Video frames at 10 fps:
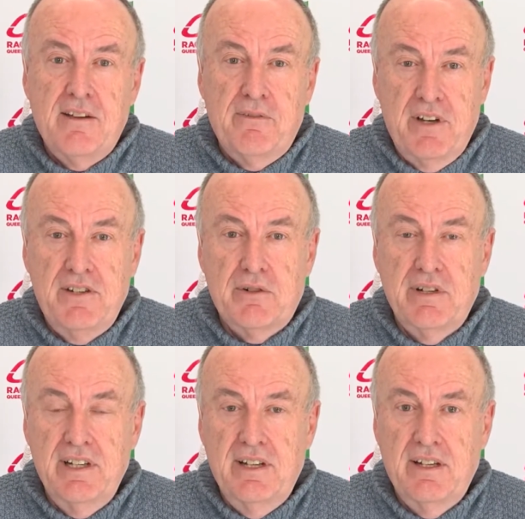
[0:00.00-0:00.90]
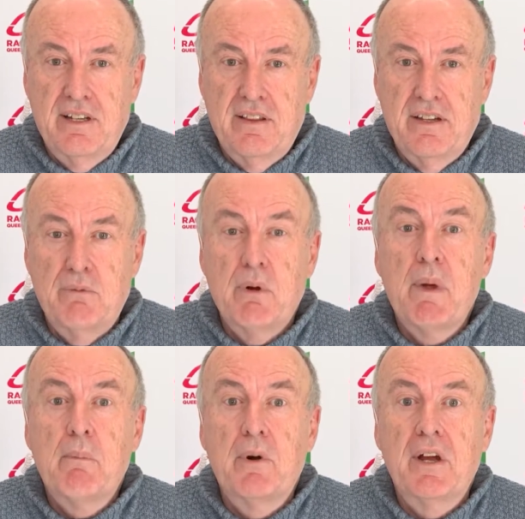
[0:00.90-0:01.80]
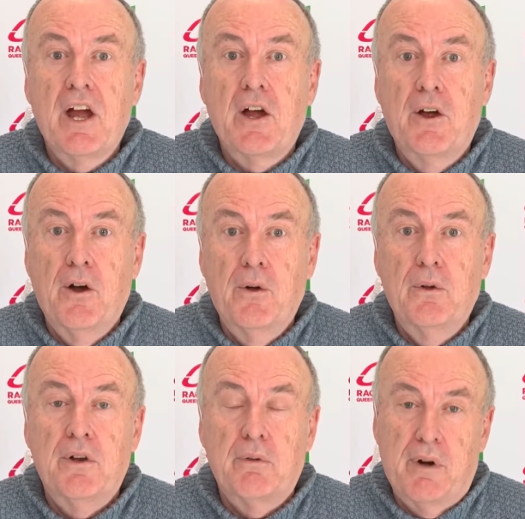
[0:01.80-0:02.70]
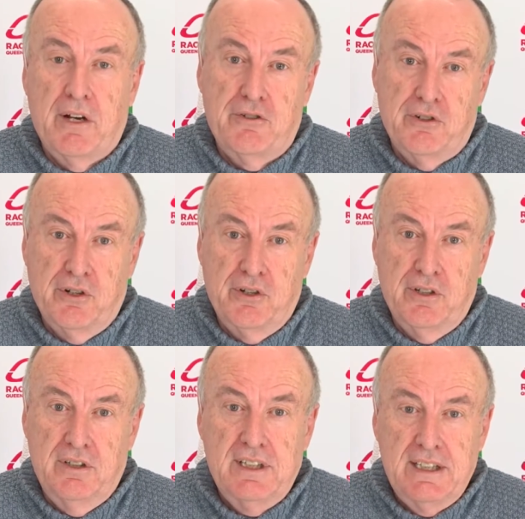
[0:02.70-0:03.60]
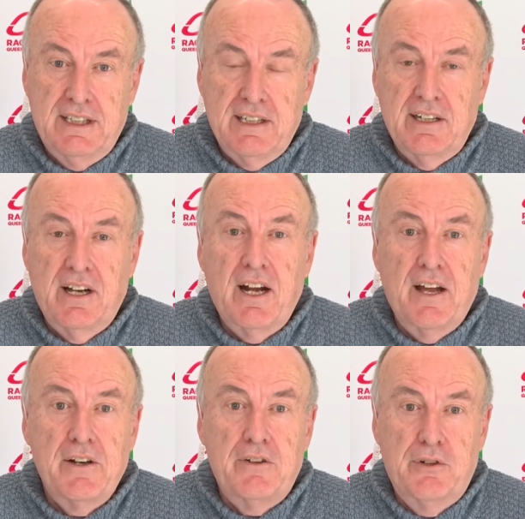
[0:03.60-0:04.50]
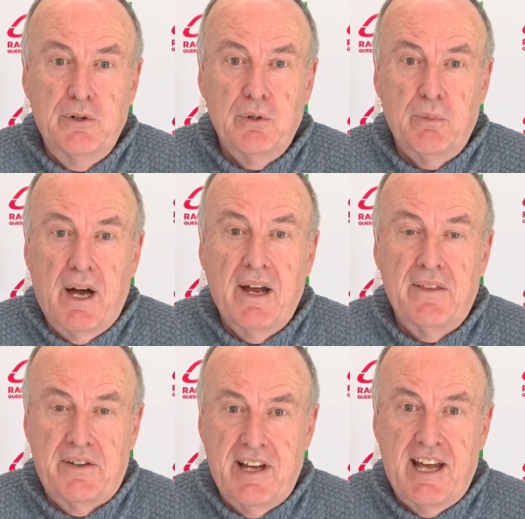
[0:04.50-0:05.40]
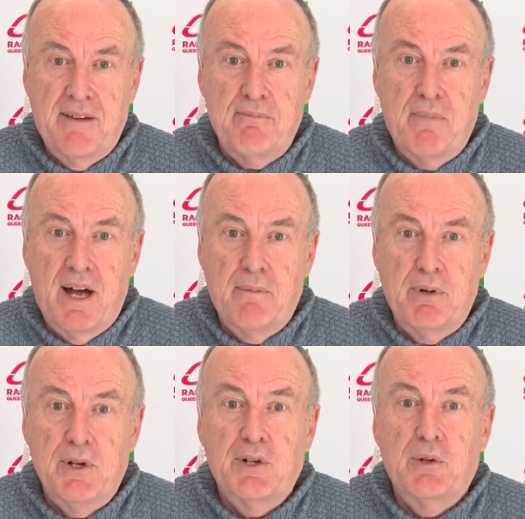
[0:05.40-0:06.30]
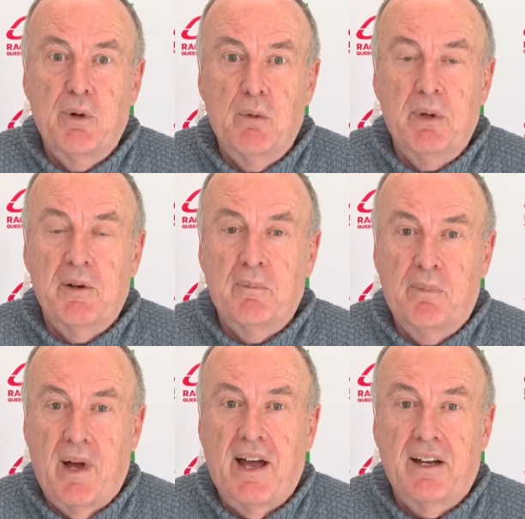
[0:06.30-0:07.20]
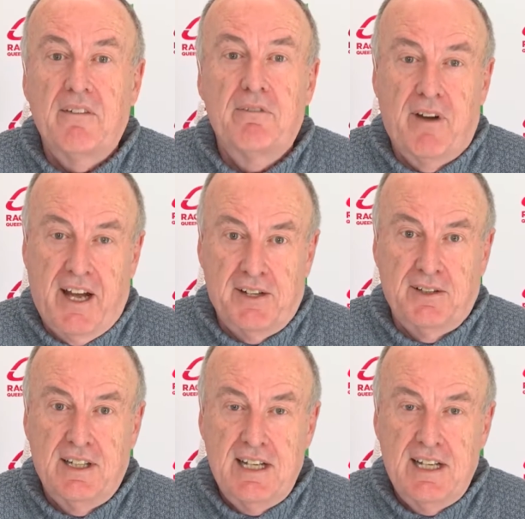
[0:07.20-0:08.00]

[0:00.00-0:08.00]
featuring the Remembering Gold Rush Girl and highlighted too by the TAB Marburg to Albion Park final.